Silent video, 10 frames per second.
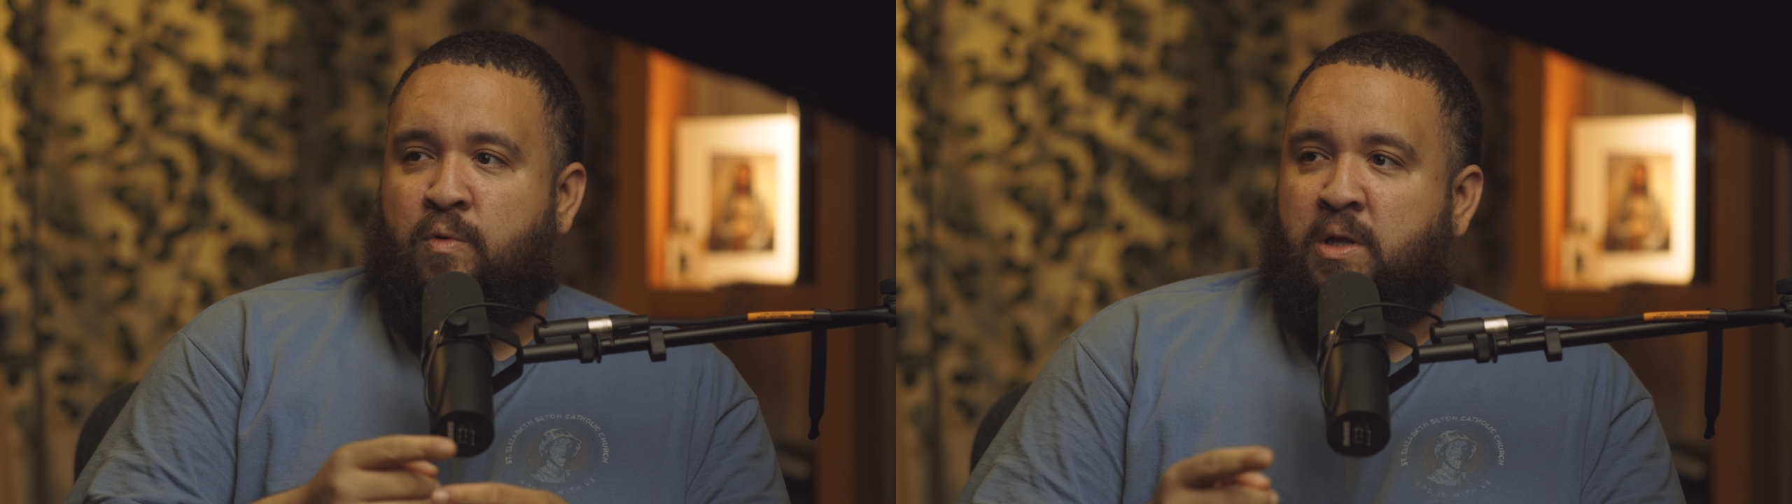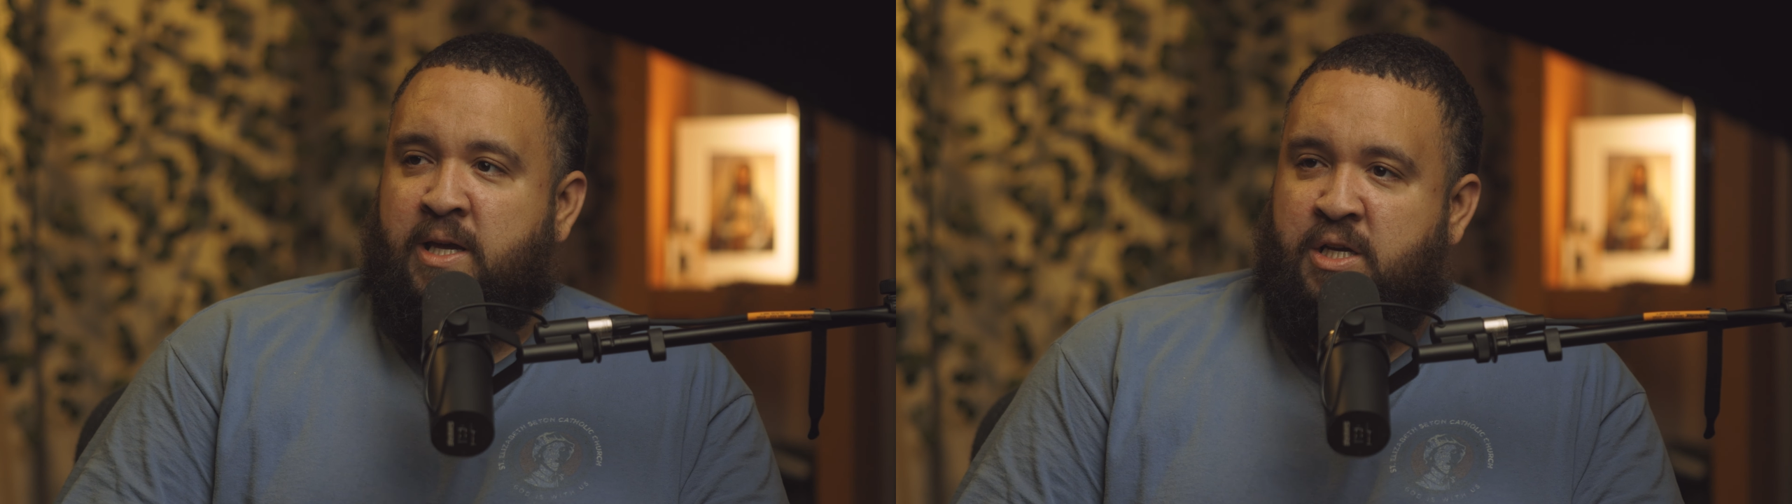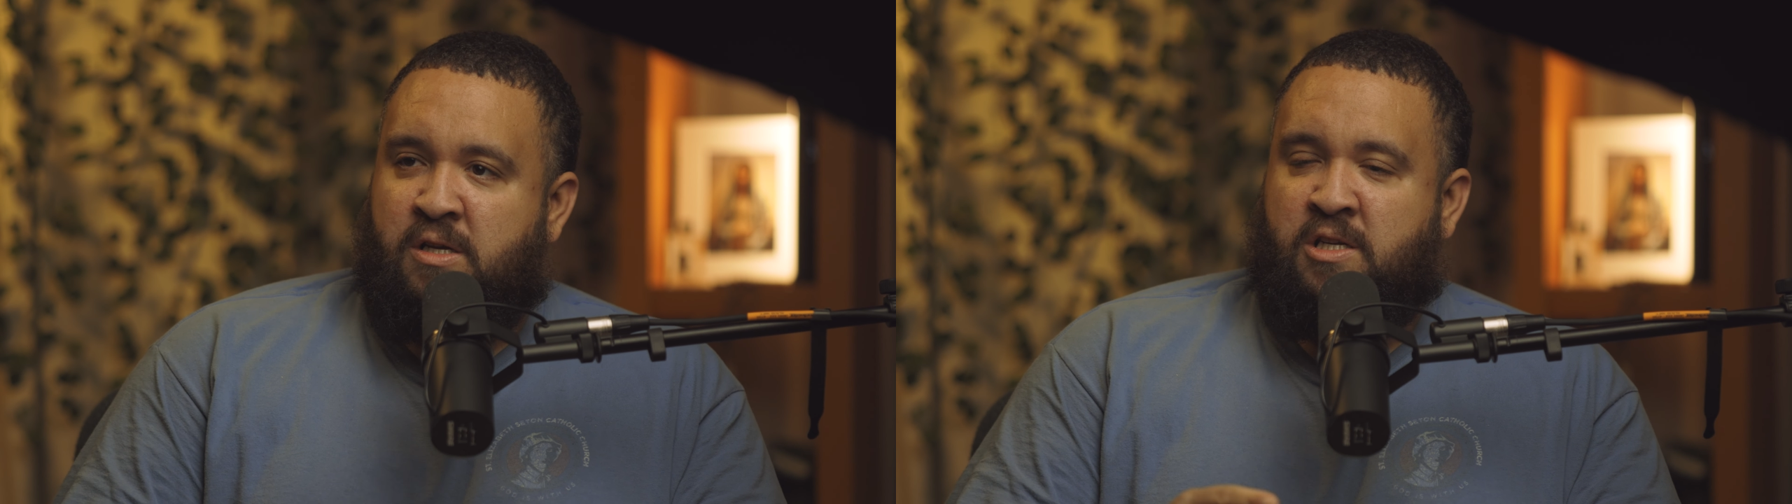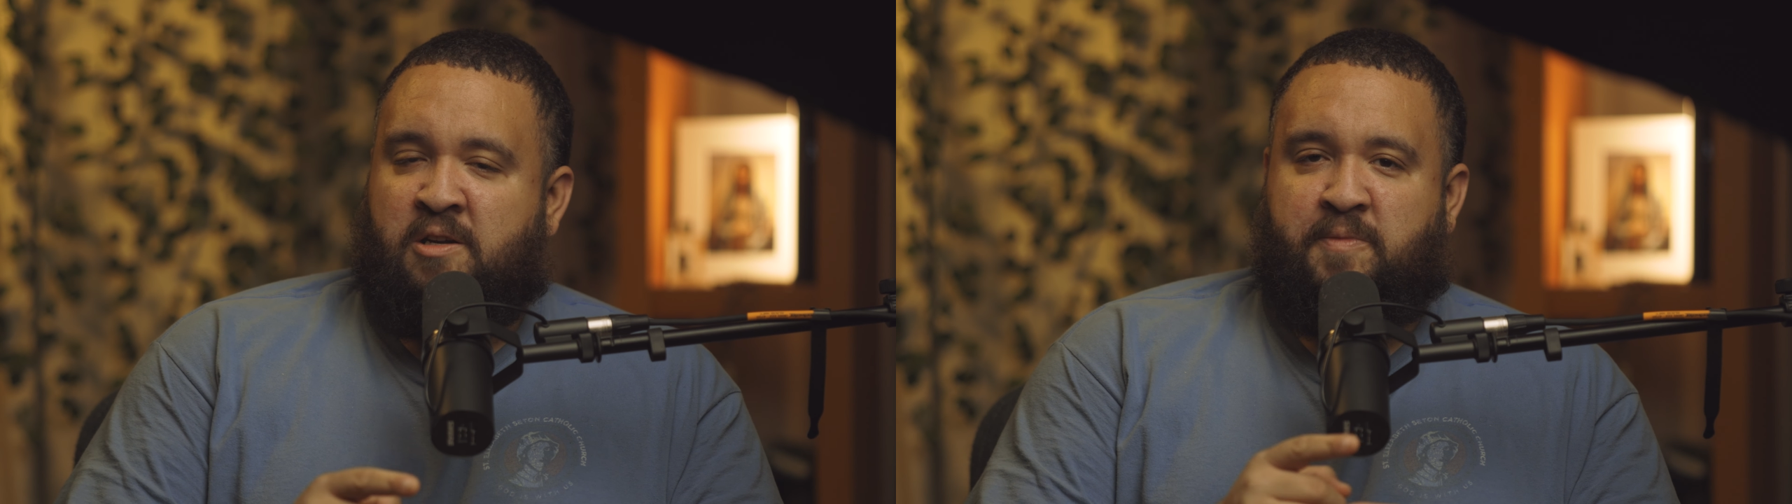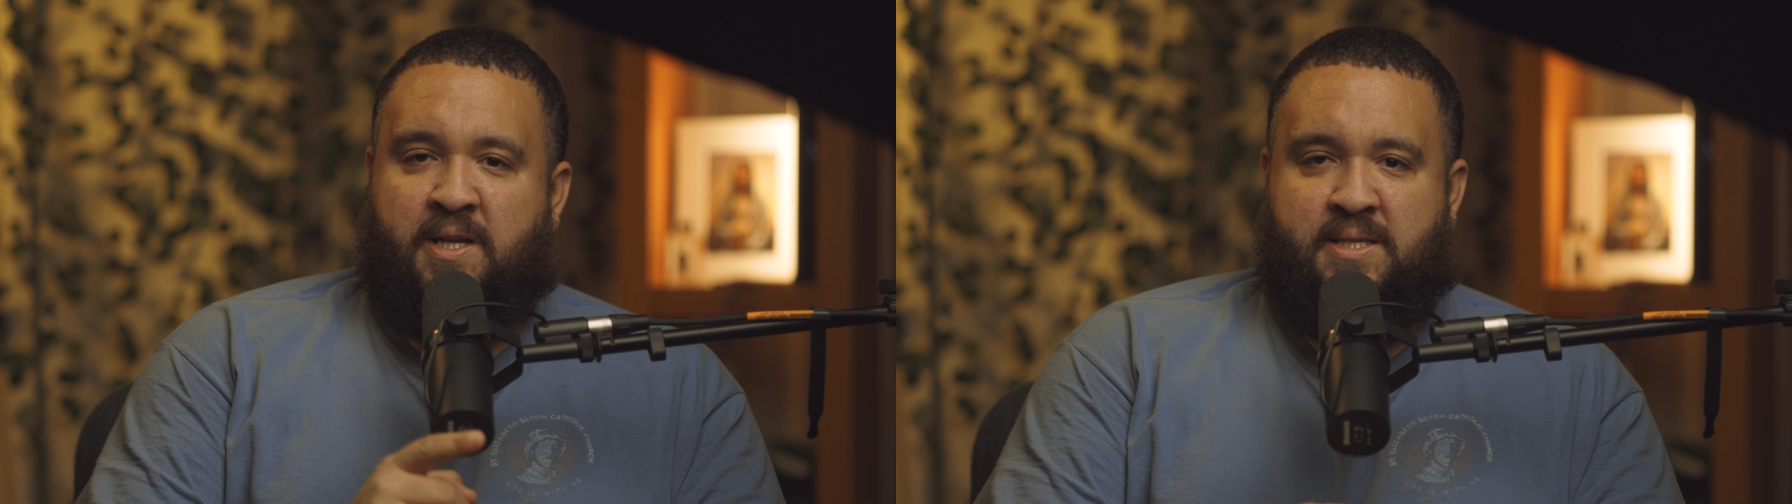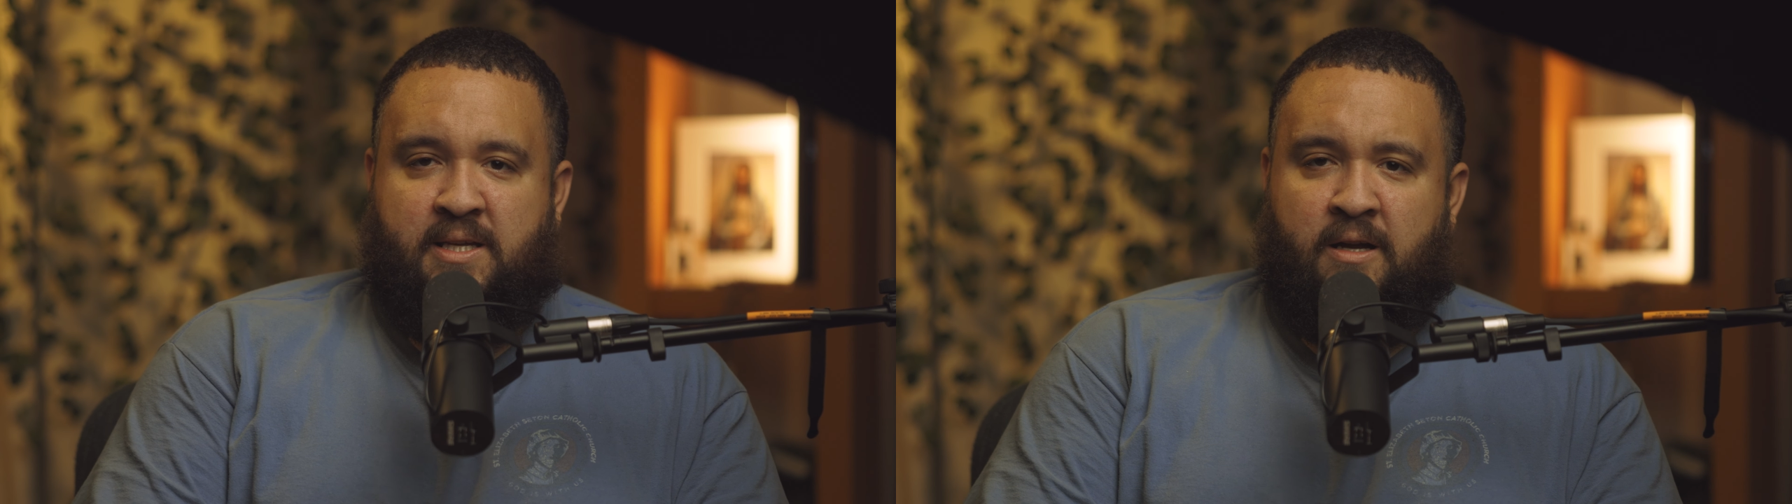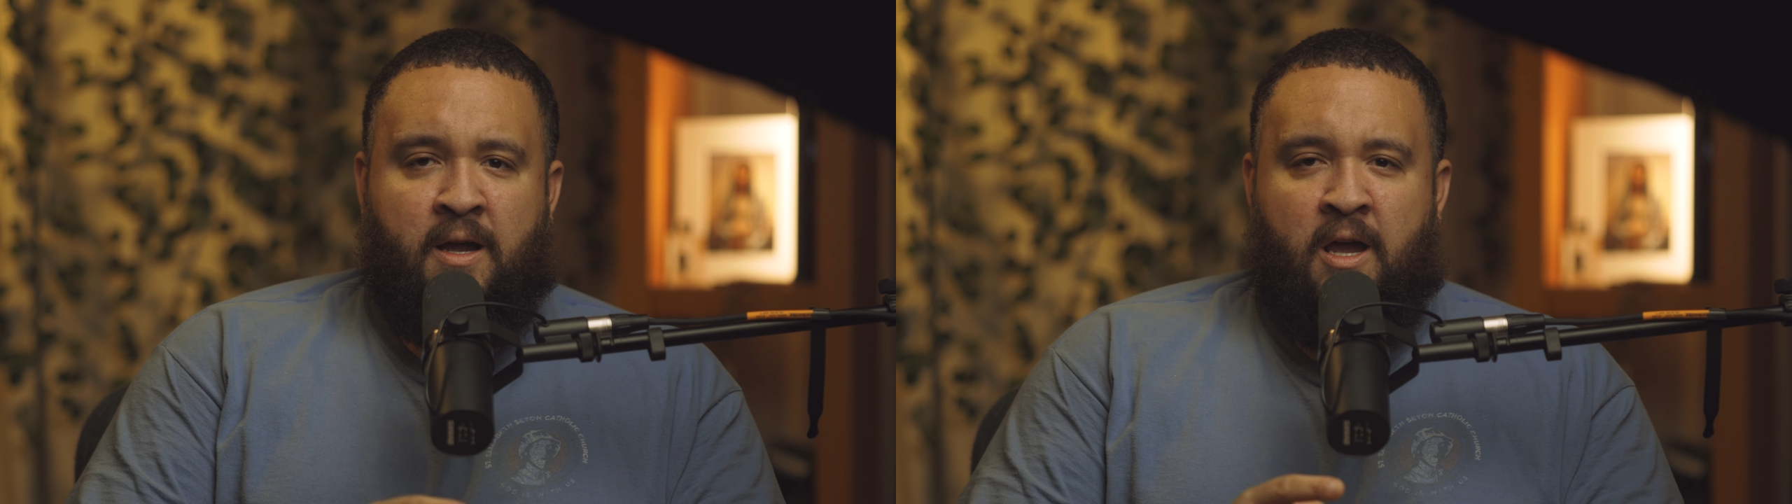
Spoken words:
relationship that's there,